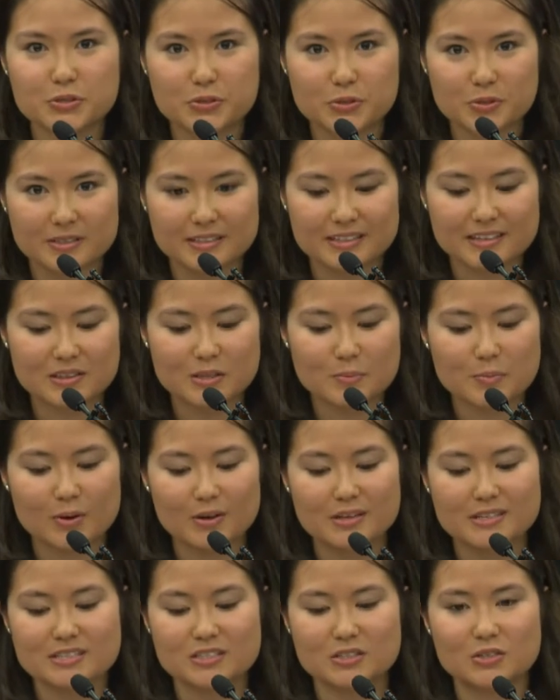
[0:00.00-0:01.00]
truly, the
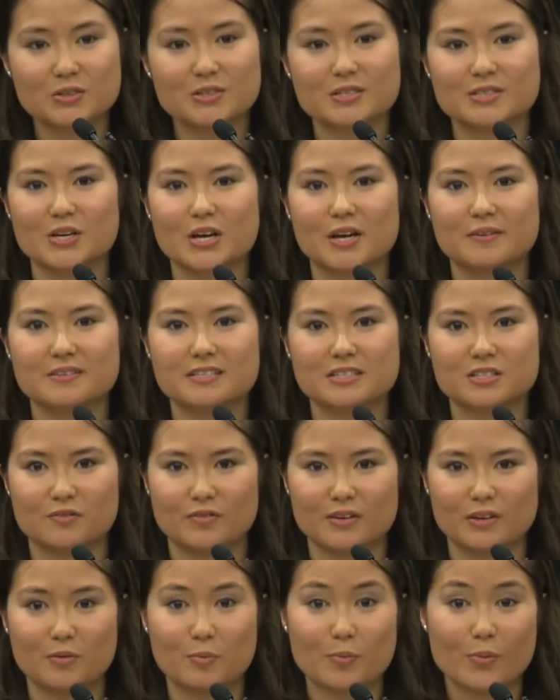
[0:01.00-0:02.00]
person who deserves to
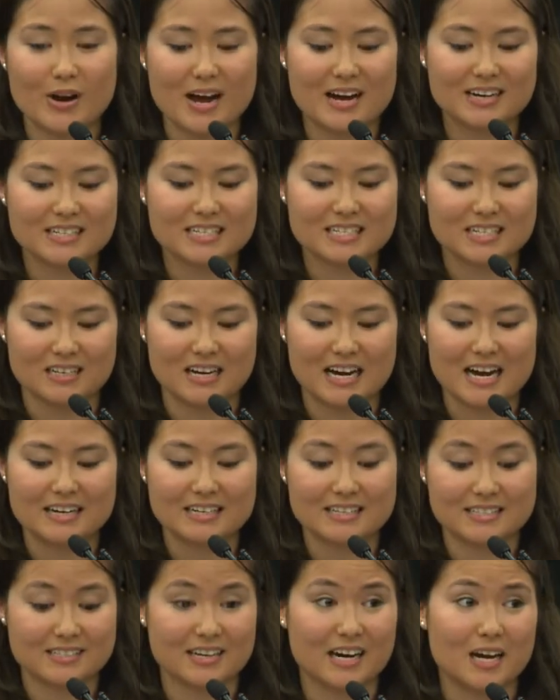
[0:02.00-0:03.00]
feel proudest tonight
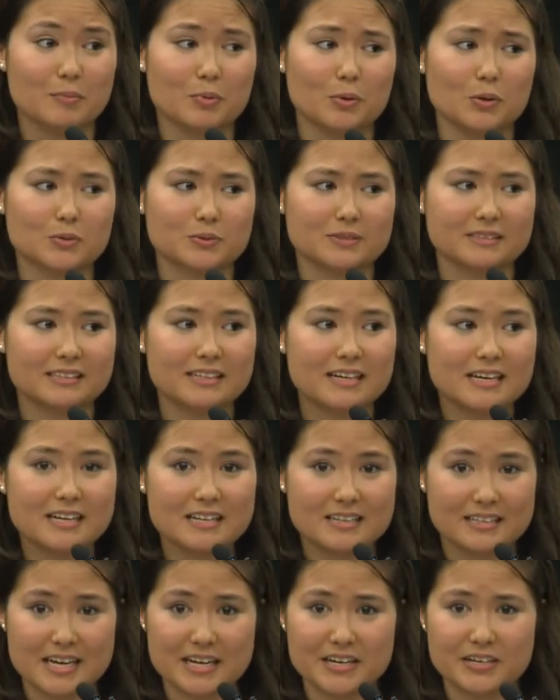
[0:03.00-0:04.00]
is Guy Baldwin,
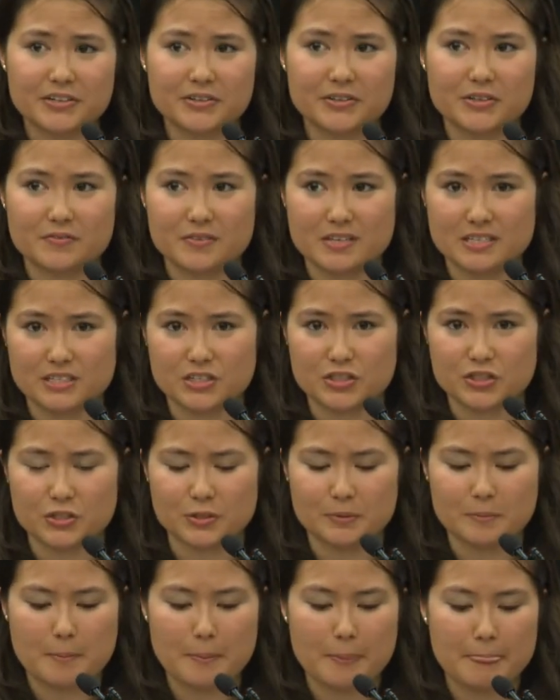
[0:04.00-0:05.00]
the editor of this issue.
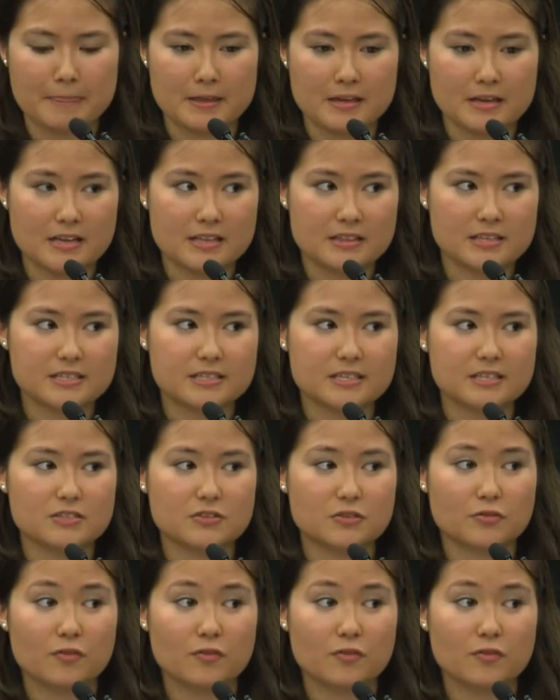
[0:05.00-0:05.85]
This is the